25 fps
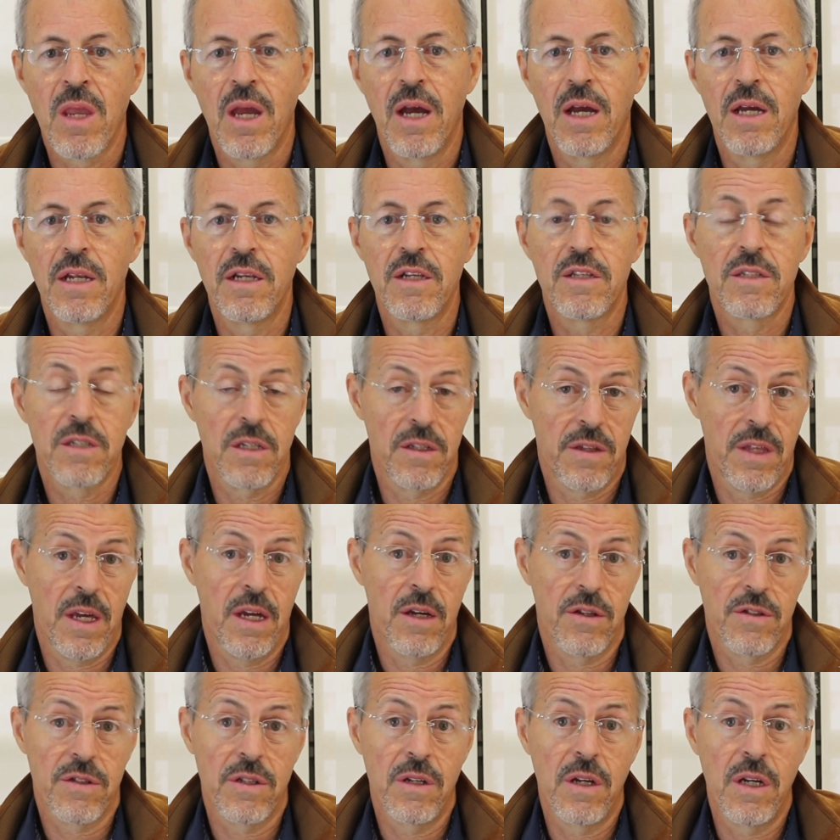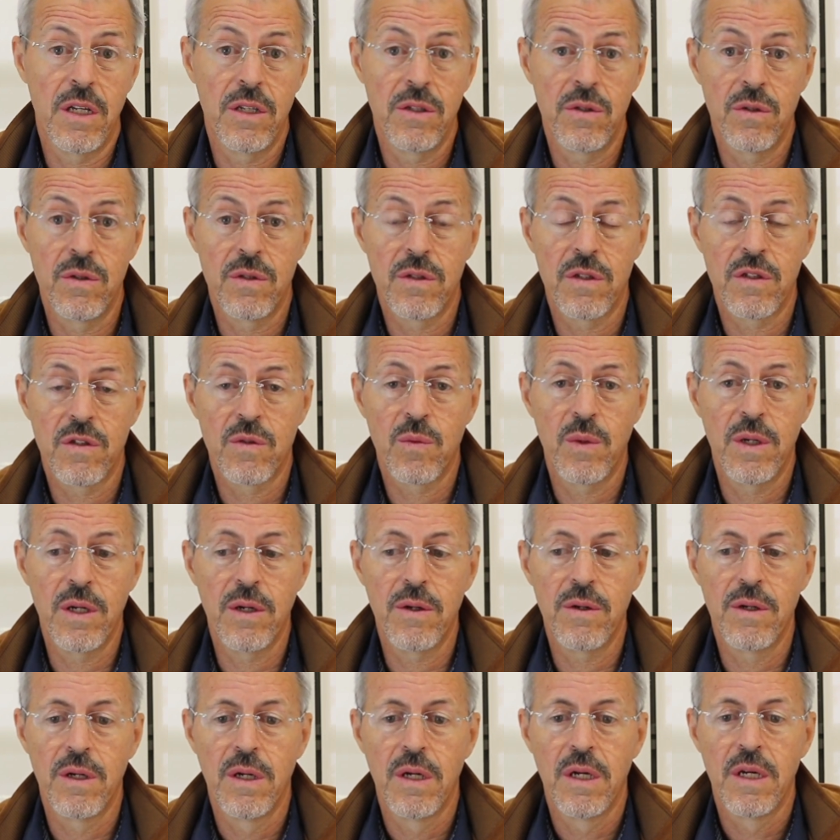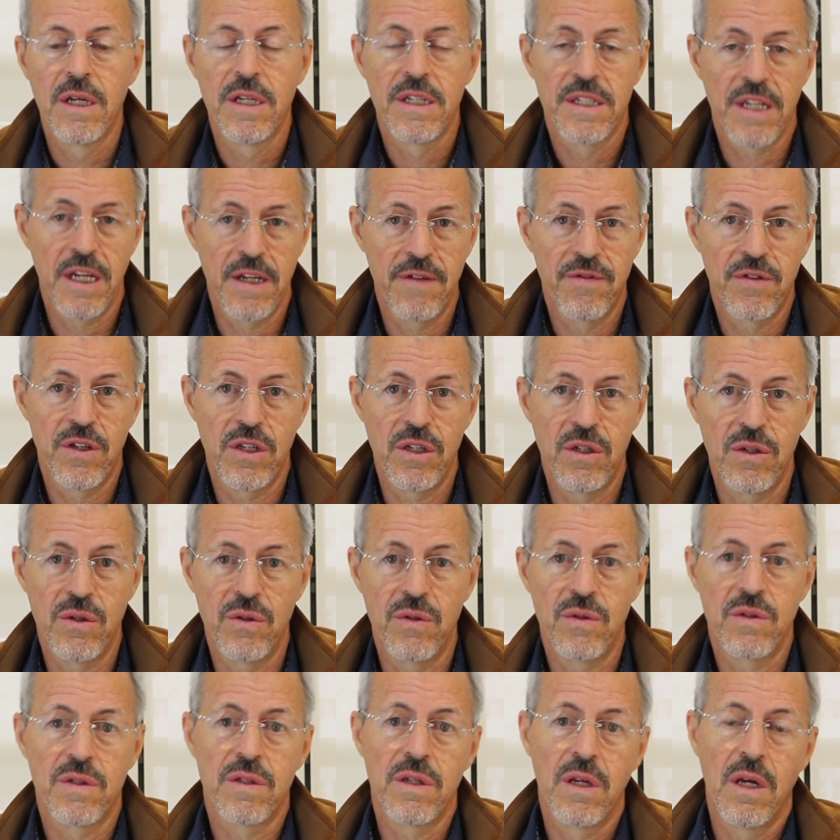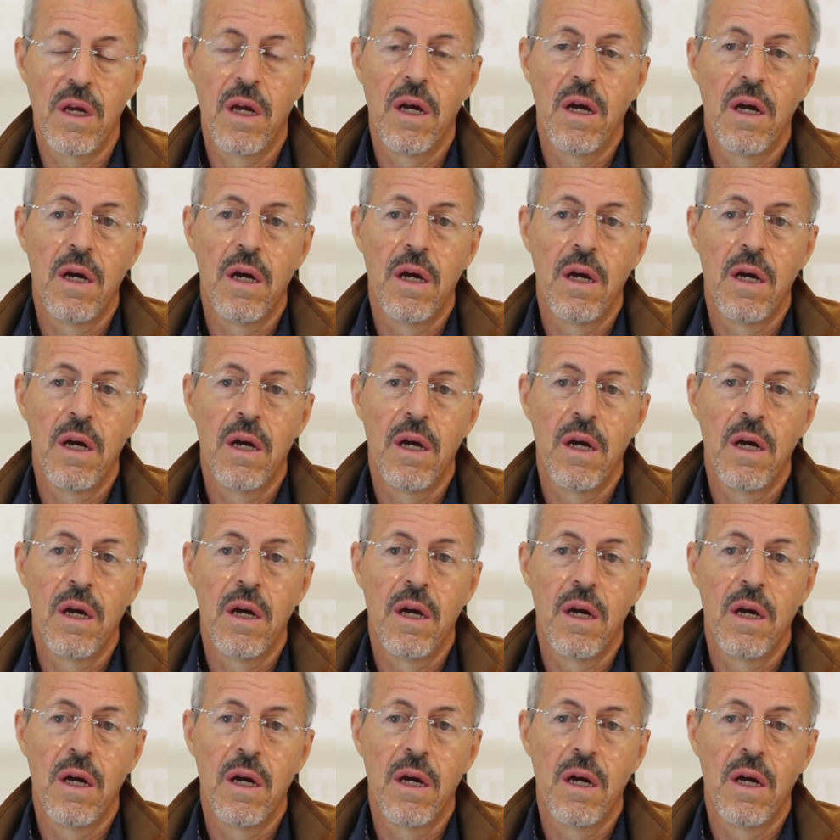And it's 1,000 IUs as well, safe to use.